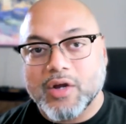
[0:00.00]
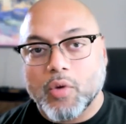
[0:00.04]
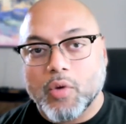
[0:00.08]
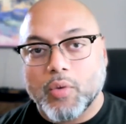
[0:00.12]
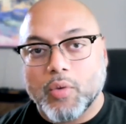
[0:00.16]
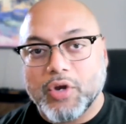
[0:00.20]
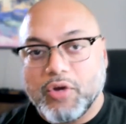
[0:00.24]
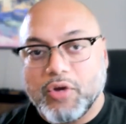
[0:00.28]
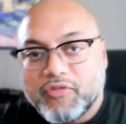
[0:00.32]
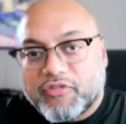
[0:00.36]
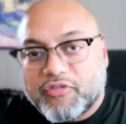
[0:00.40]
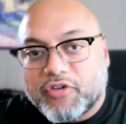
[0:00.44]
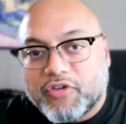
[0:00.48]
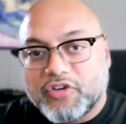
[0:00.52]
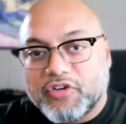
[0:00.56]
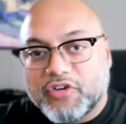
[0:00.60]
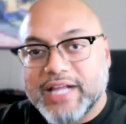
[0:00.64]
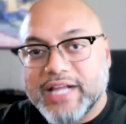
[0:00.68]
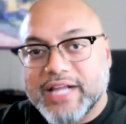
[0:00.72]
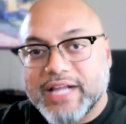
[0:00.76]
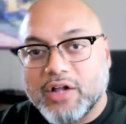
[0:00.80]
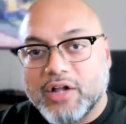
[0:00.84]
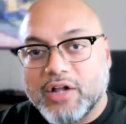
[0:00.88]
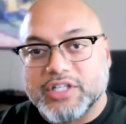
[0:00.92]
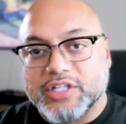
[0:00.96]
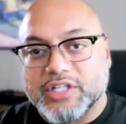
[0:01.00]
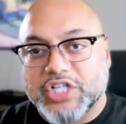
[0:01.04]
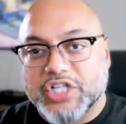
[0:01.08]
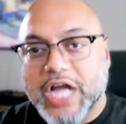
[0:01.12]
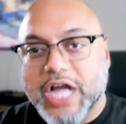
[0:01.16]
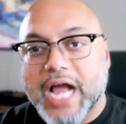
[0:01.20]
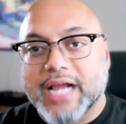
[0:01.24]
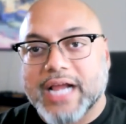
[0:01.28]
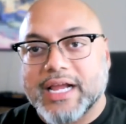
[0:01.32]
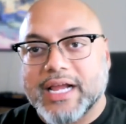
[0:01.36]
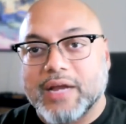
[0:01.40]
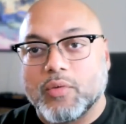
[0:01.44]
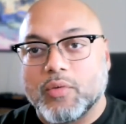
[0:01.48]
When you first held a
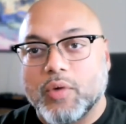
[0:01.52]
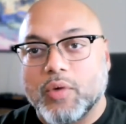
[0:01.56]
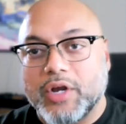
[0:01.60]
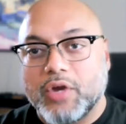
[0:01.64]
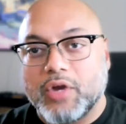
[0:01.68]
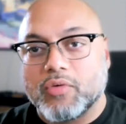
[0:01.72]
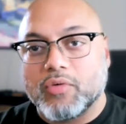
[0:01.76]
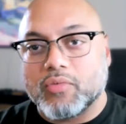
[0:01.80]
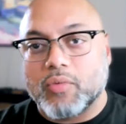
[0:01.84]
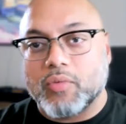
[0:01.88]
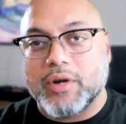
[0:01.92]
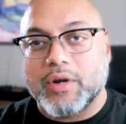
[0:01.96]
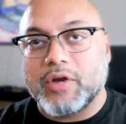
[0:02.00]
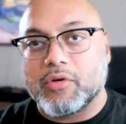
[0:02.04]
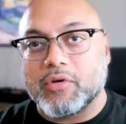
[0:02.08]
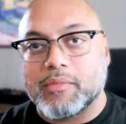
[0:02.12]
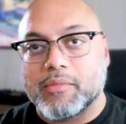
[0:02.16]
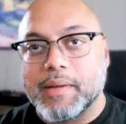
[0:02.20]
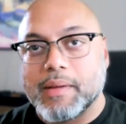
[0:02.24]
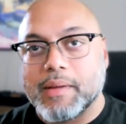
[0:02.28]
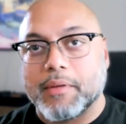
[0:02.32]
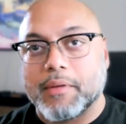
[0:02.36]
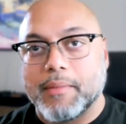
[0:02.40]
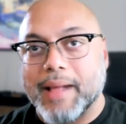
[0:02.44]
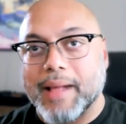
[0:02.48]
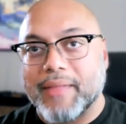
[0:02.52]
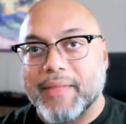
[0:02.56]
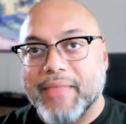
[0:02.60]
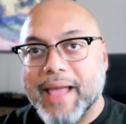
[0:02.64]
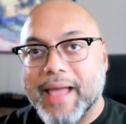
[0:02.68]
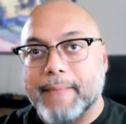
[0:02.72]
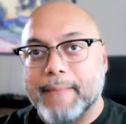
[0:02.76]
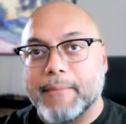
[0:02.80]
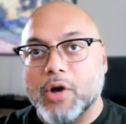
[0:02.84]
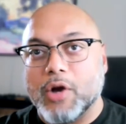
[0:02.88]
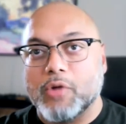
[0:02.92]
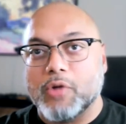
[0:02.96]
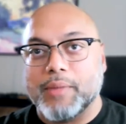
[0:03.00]
shotgun, what do you remember about
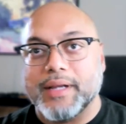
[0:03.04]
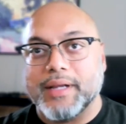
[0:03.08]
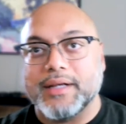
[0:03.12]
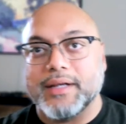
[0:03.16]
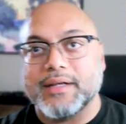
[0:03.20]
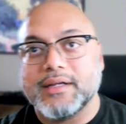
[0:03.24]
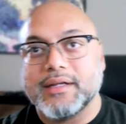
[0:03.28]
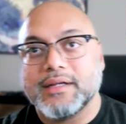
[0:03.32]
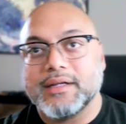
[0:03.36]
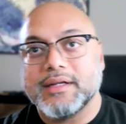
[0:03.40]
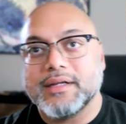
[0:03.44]
that moment?